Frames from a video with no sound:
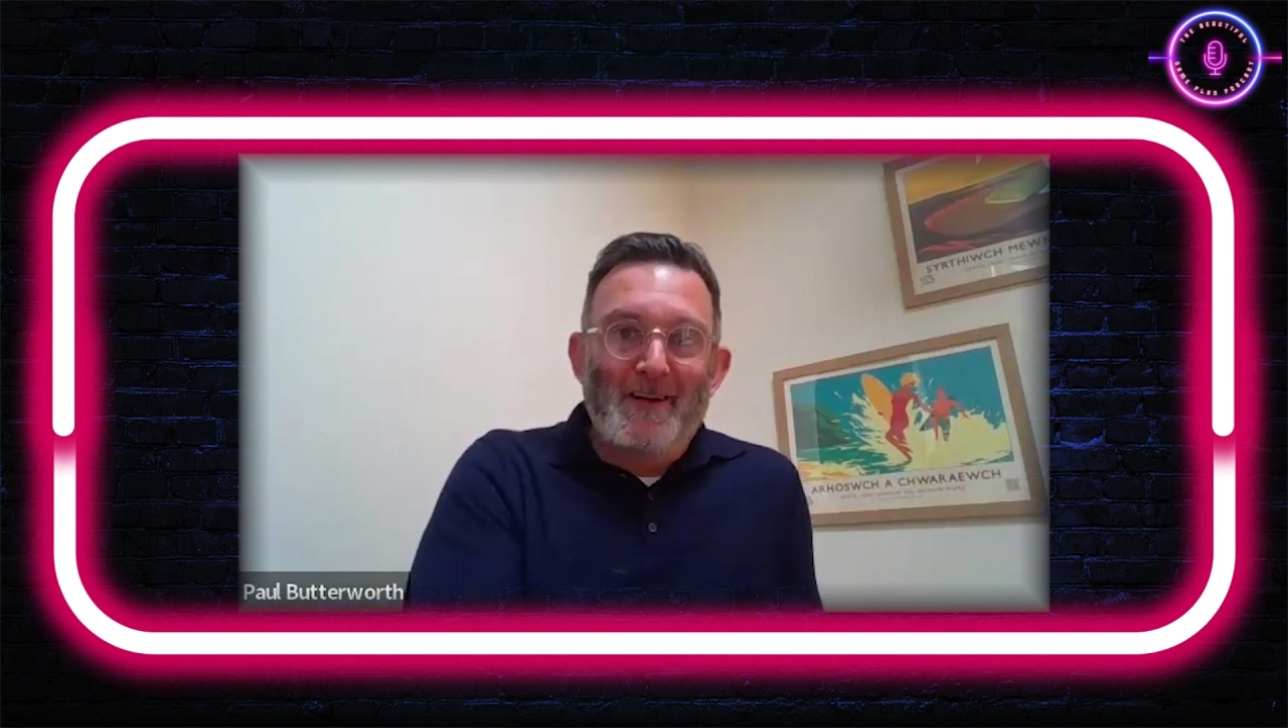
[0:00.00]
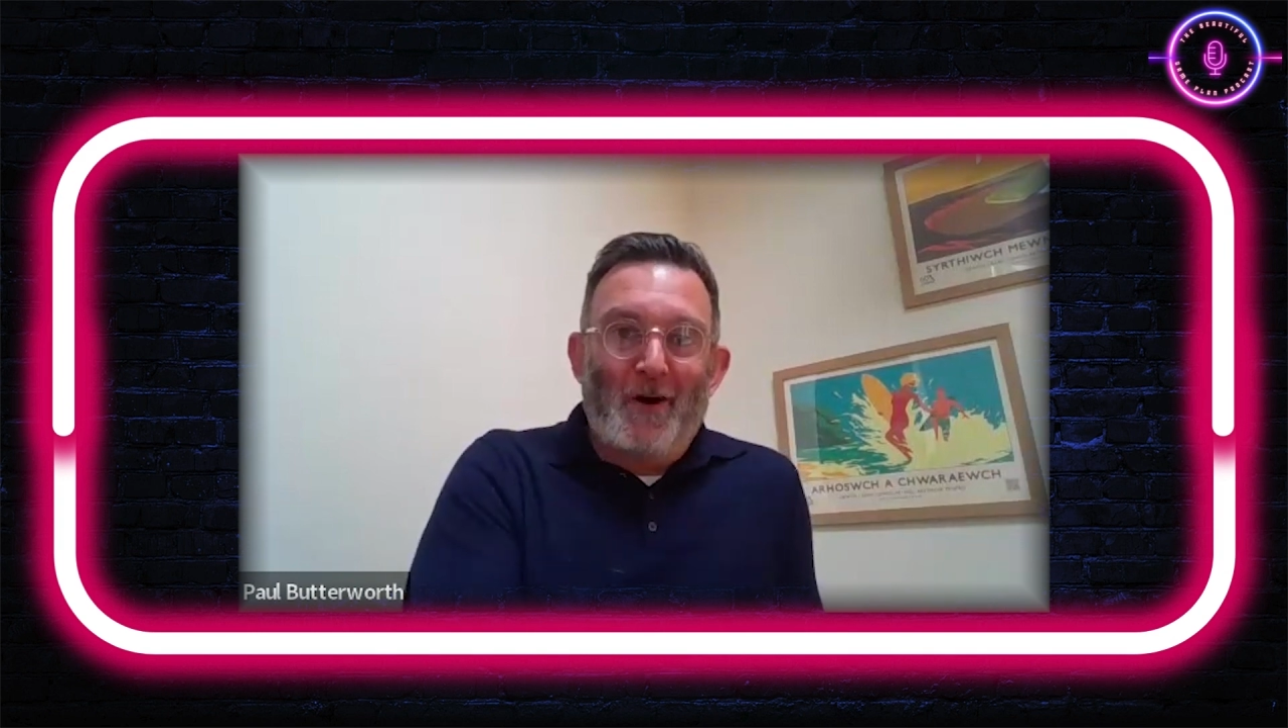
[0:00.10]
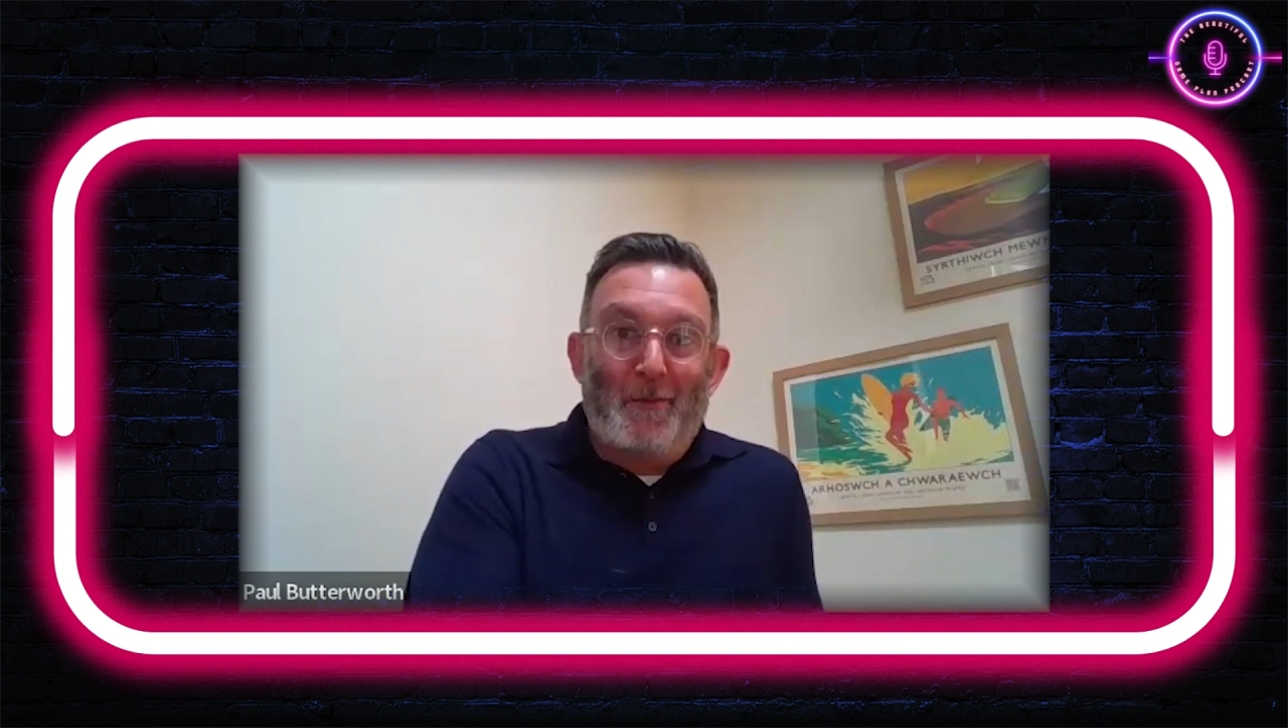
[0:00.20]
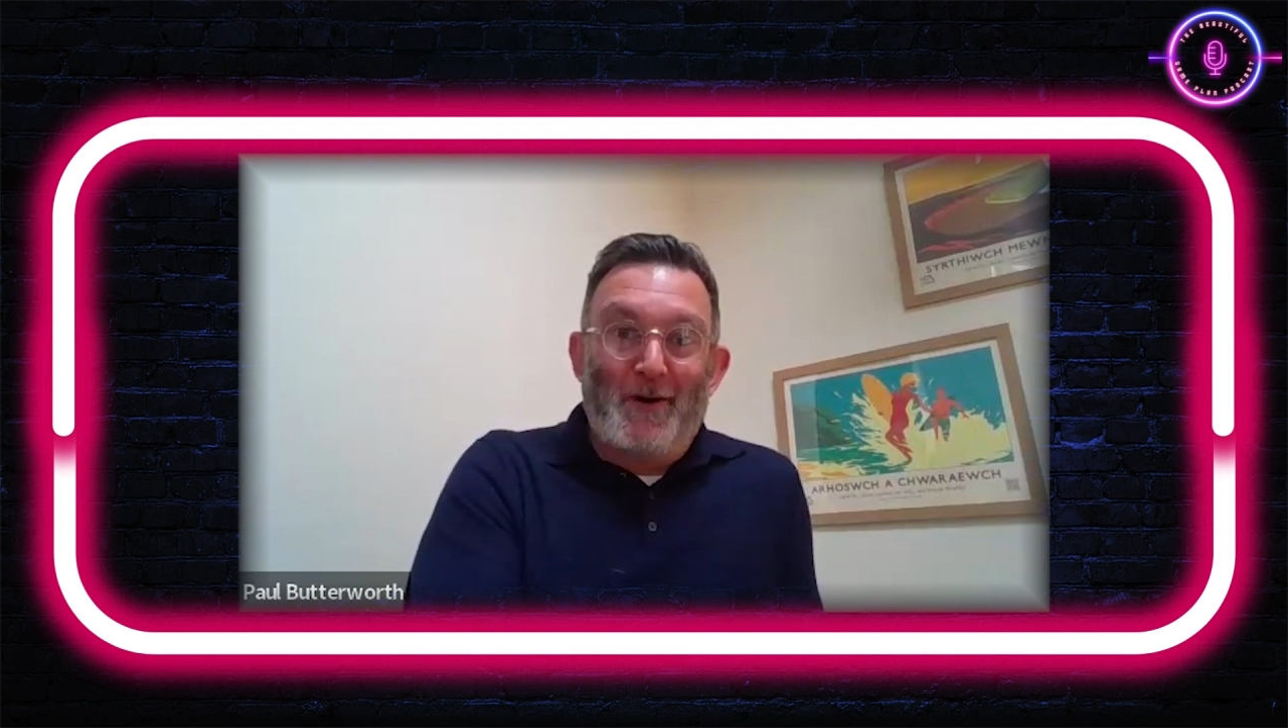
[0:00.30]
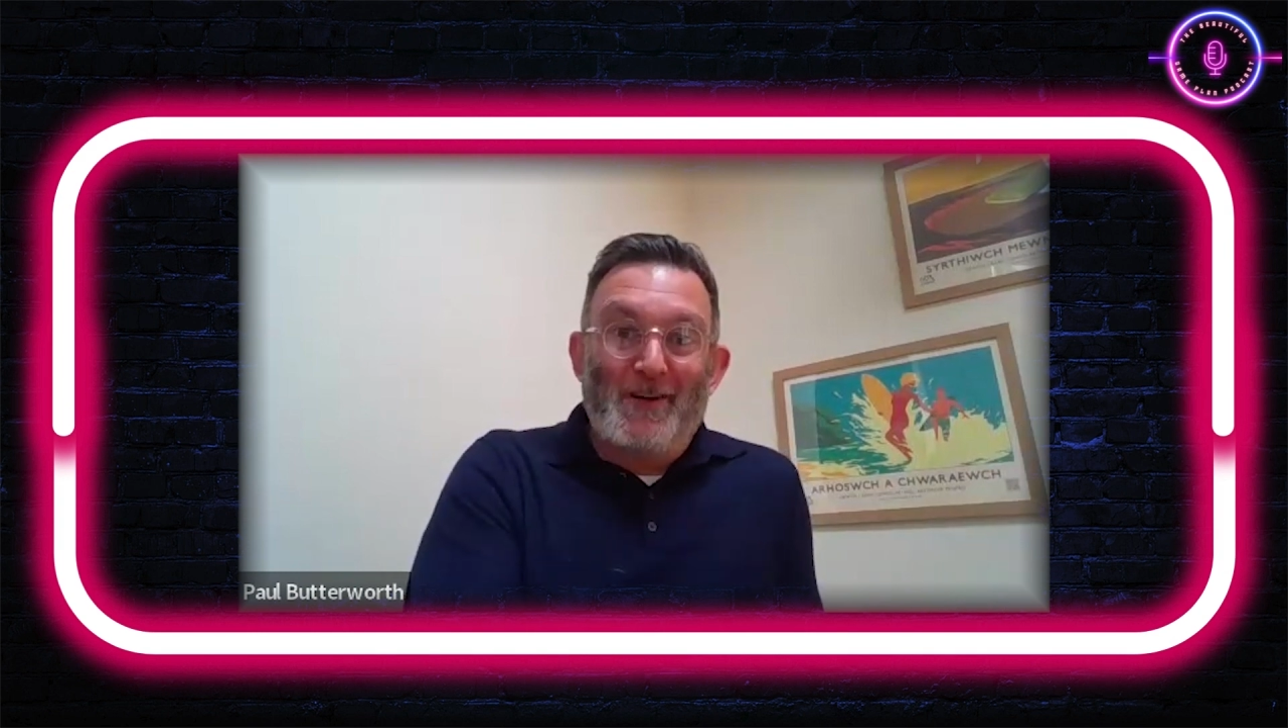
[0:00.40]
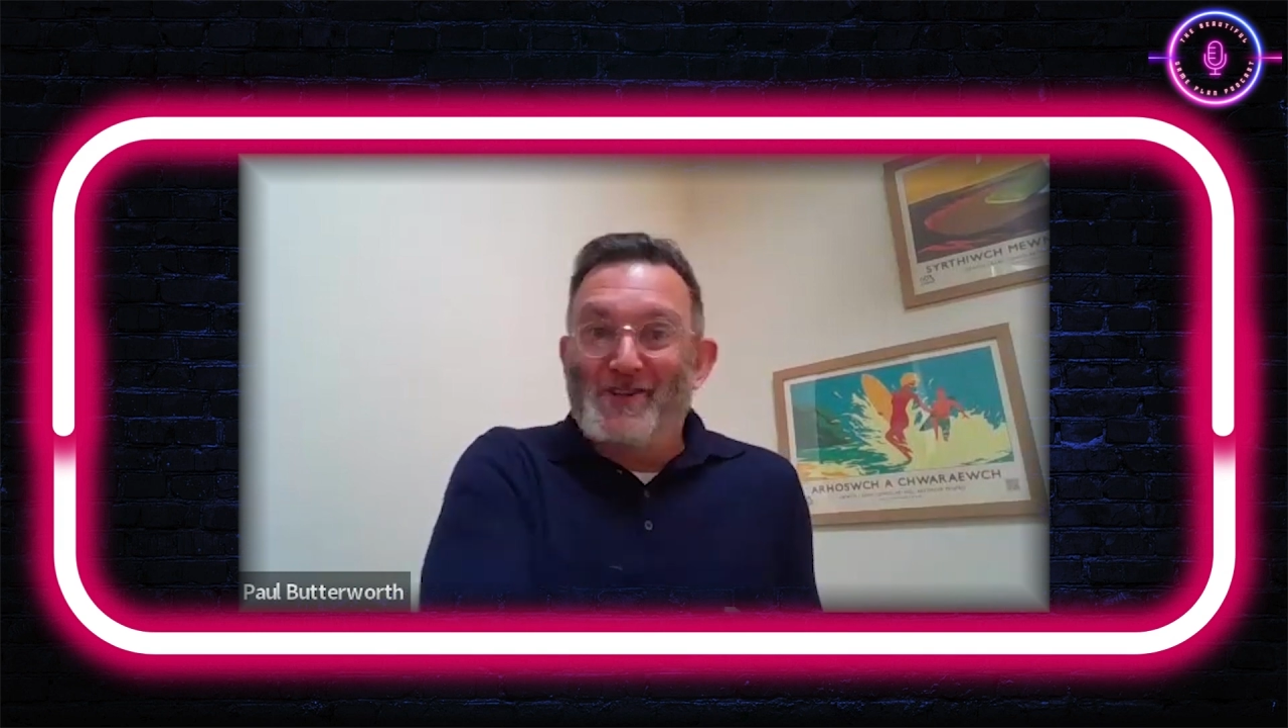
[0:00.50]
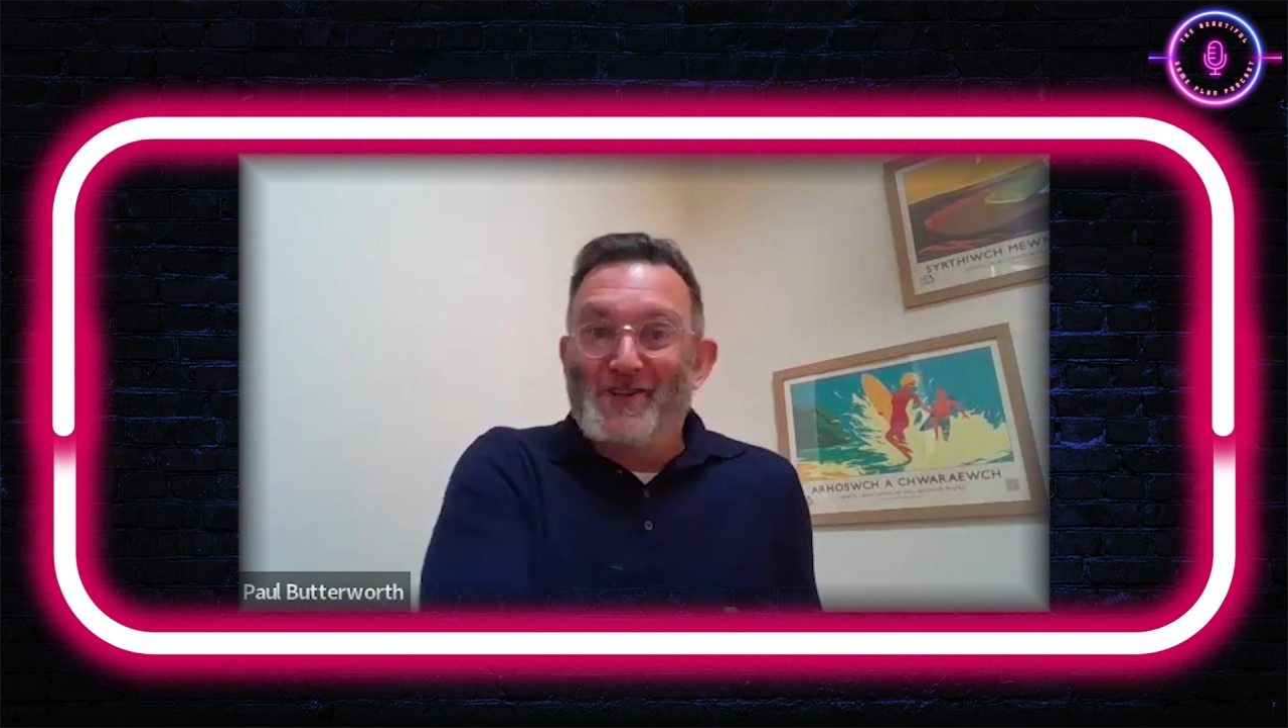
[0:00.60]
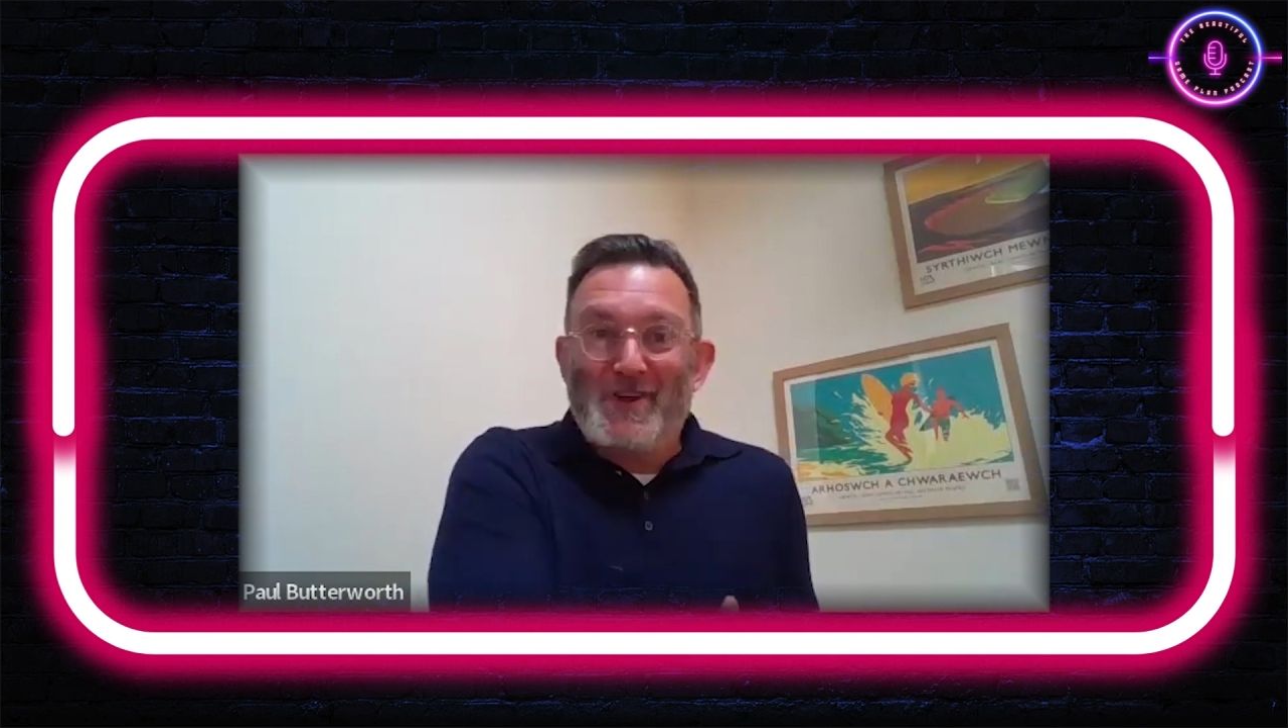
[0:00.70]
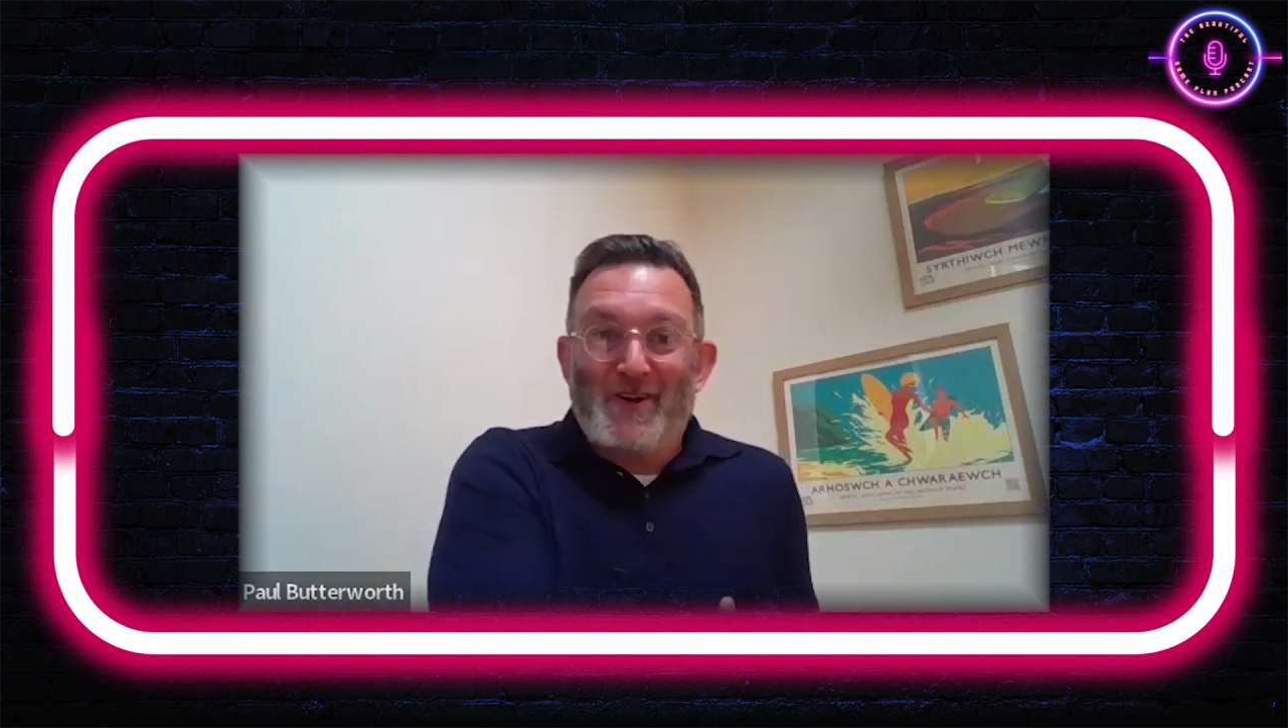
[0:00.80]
operations